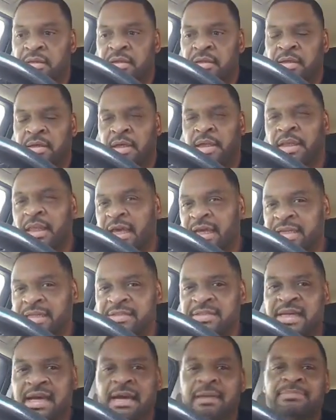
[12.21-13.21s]
A lot of
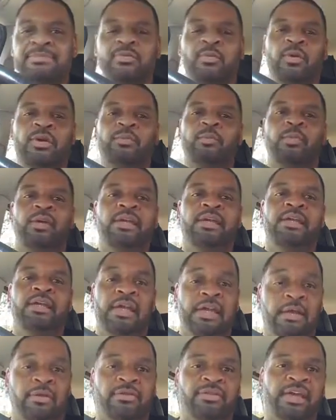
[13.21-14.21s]
times when we
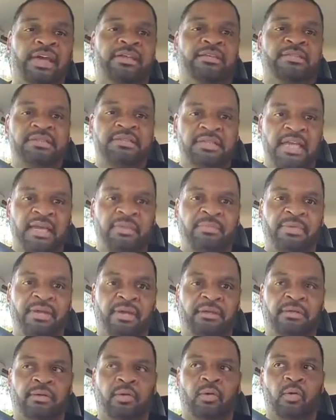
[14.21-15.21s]
hear that
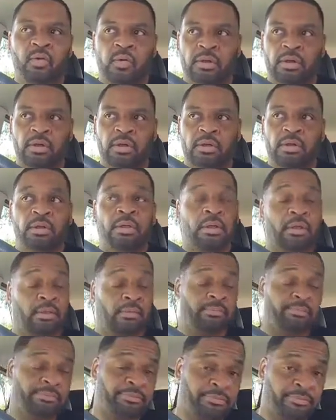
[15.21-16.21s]
statement, or
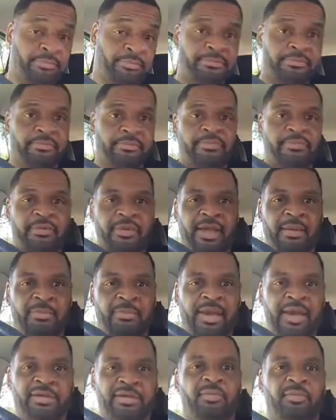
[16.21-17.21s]
for that
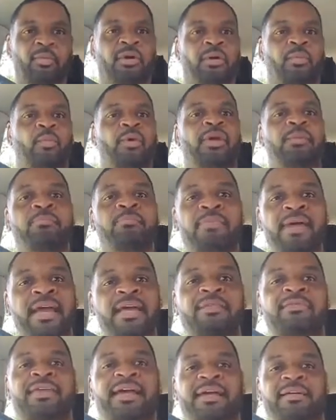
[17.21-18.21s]
matter, when we
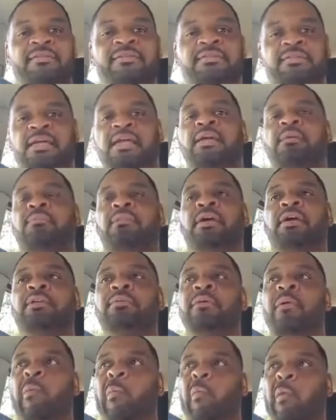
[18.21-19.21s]
make that statement,
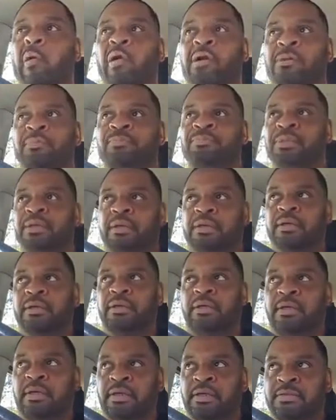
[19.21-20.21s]

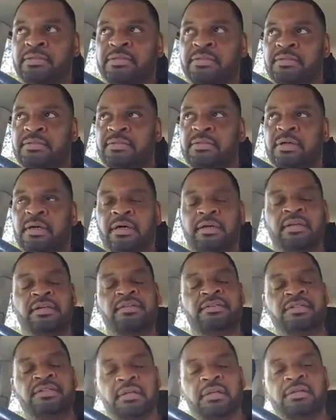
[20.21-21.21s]
it's a
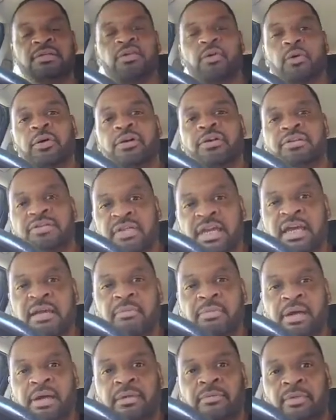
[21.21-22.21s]
conciliatory
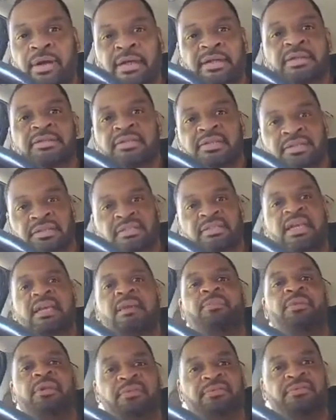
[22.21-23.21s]
statement, right? It's a
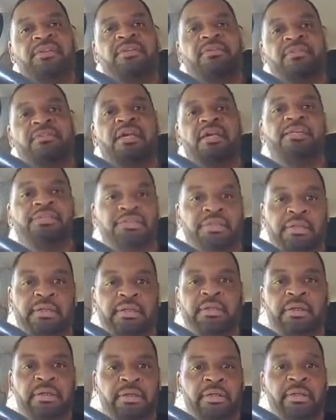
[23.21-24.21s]
statement of concession.
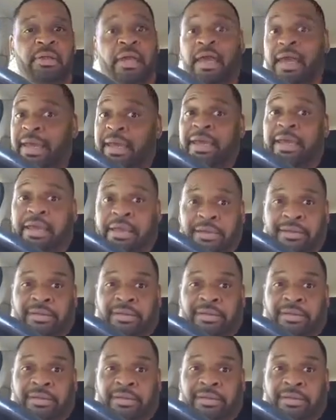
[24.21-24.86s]
Hey,